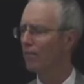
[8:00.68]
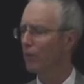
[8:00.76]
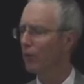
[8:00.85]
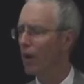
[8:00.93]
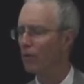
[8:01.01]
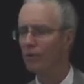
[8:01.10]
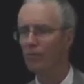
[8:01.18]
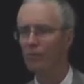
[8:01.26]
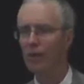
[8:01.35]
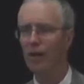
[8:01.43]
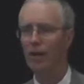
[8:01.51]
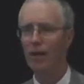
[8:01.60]
the ground is
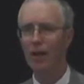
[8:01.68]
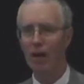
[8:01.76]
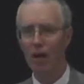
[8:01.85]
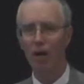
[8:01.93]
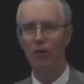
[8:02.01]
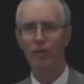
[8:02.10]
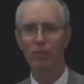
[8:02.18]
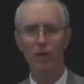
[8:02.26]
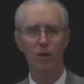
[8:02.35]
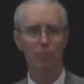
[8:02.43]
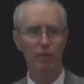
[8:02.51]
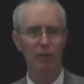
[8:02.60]
that? How can
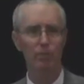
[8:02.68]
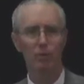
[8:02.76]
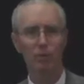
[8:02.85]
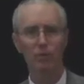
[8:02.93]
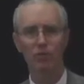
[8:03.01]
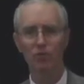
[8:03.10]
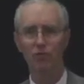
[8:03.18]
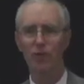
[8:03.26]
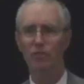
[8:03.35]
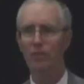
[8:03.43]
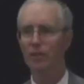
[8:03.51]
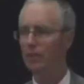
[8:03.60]
my people
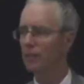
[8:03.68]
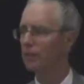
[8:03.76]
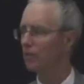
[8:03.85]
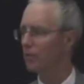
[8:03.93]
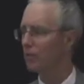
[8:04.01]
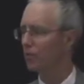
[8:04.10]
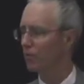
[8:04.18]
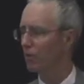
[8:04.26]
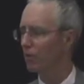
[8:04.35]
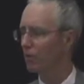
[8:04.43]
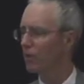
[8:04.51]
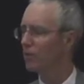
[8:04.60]
safely get to those
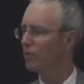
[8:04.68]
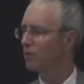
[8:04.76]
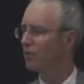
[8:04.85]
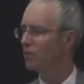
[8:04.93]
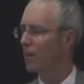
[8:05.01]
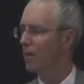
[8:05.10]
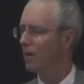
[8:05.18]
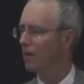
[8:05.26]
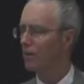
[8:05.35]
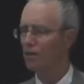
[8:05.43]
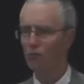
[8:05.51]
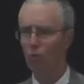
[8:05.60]
locations?
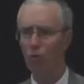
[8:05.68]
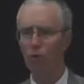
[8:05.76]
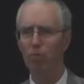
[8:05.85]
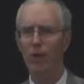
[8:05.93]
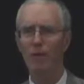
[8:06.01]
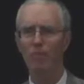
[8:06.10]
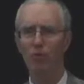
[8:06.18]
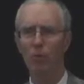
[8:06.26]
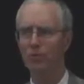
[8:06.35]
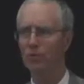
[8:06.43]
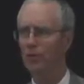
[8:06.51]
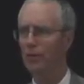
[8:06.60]
So work
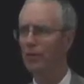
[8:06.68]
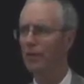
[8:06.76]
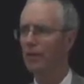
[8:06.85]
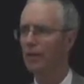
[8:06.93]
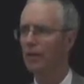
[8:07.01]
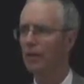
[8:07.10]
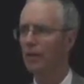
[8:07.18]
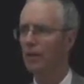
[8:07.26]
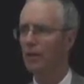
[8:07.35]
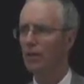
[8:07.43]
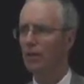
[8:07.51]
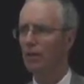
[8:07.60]
platforms is the key.
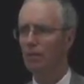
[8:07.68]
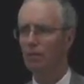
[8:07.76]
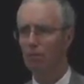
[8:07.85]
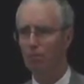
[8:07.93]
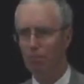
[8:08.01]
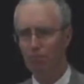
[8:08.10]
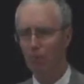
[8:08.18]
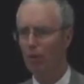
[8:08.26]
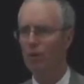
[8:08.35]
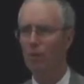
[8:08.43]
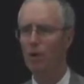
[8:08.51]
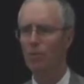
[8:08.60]
Put
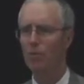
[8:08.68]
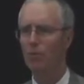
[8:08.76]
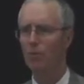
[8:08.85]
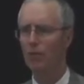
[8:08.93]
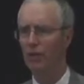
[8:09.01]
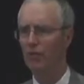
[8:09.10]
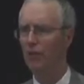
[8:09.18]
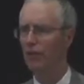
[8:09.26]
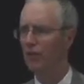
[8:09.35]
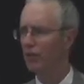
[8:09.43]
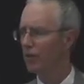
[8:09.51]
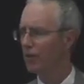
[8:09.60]
them up where you
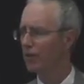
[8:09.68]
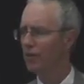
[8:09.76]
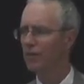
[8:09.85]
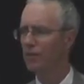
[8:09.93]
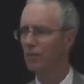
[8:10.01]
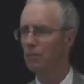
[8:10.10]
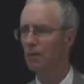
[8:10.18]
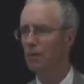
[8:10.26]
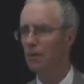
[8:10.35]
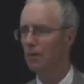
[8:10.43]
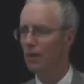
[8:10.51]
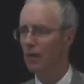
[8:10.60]
think you're going to need them,
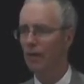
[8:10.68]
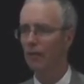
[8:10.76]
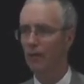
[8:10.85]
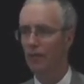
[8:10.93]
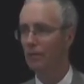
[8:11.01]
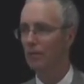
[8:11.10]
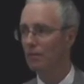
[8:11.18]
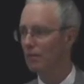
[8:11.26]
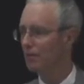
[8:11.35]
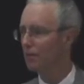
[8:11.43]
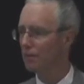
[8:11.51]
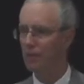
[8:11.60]
and then
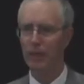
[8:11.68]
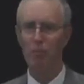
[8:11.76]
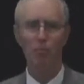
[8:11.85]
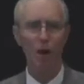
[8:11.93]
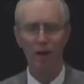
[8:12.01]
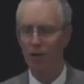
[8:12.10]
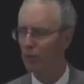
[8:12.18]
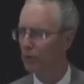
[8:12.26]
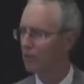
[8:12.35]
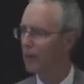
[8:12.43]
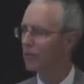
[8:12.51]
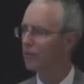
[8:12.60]
keep
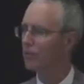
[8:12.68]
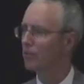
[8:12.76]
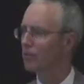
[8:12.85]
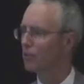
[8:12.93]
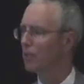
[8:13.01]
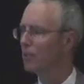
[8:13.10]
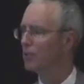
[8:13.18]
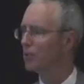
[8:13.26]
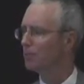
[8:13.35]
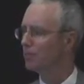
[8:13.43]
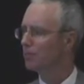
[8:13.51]
monitoring that situation.